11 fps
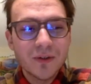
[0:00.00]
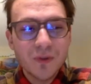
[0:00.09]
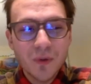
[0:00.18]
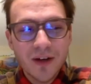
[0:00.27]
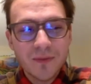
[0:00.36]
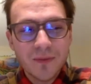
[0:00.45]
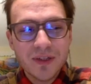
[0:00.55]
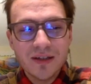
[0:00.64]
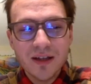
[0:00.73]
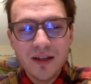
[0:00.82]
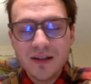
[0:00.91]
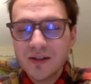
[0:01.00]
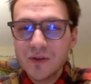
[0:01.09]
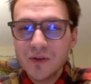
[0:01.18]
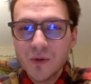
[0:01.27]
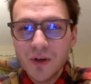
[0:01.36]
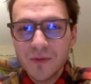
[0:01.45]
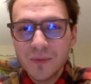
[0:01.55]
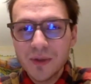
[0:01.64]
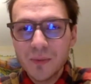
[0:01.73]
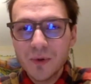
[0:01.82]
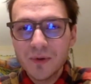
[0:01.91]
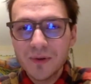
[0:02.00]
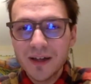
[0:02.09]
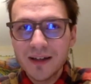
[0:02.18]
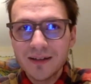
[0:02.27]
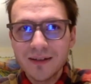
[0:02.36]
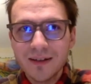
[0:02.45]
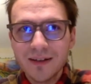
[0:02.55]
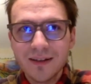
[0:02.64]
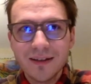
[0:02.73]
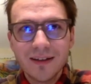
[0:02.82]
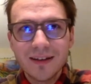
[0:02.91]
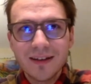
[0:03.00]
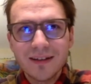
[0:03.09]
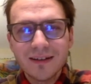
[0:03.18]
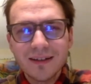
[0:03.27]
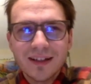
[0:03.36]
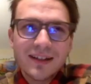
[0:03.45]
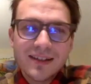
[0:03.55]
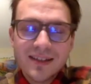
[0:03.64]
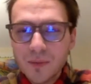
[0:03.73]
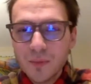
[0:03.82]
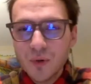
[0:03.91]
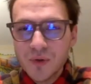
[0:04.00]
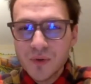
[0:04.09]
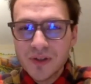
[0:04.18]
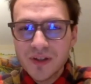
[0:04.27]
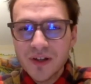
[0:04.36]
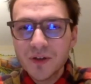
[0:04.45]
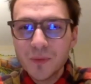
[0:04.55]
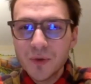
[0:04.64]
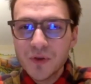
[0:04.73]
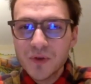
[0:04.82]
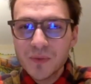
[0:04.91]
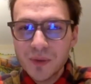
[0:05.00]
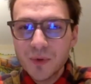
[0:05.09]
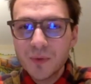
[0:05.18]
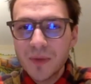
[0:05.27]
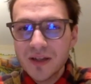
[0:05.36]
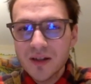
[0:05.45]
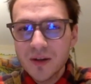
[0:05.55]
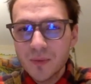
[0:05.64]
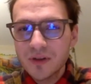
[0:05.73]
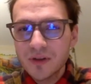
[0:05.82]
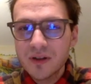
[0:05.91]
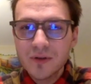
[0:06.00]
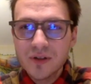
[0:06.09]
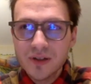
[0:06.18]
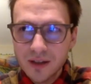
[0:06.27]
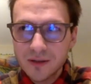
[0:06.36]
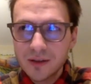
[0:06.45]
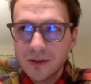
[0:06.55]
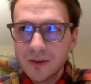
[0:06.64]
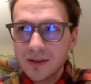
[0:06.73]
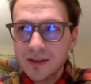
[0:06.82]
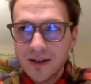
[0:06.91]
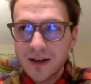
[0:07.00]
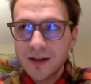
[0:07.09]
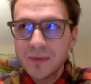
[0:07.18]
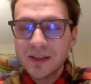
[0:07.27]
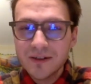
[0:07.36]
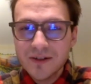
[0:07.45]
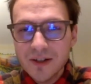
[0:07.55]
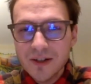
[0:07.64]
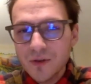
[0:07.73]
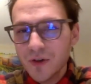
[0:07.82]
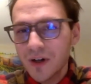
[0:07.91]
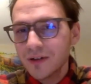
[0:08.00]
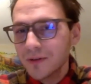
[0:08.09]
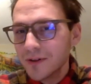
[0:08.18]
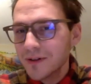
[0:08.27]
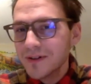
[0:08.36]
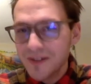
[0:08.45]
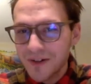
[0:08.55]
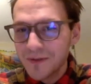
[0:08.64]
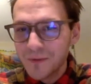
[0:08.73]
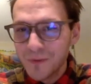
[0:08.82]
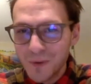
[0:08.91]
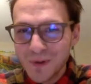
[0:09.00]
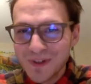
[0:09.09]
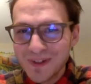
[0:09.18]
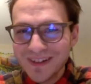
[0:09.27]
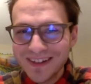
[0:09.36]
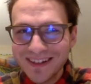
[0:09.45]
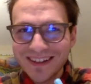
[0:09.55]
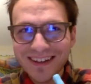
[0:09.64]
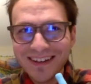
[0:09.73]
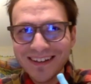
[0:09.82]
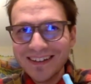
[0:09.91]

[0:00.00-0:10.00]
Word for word: But, you know, you do have mistakes, and you do have people that like an example is recyclables. People mess up with their recycling all the time, and they're still trying to learn certain rules.